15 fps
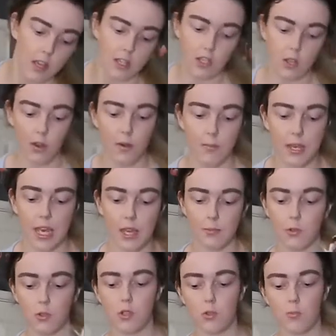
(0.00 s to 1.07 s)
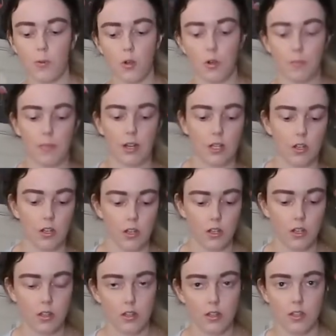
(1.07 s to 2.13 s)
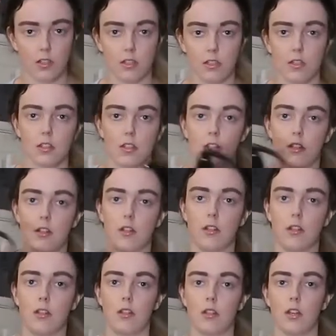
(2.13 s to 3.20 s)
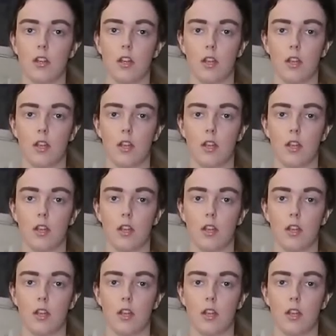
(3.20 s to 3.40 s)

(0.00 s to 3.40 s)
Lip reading: so I'll be able to put my curlers, and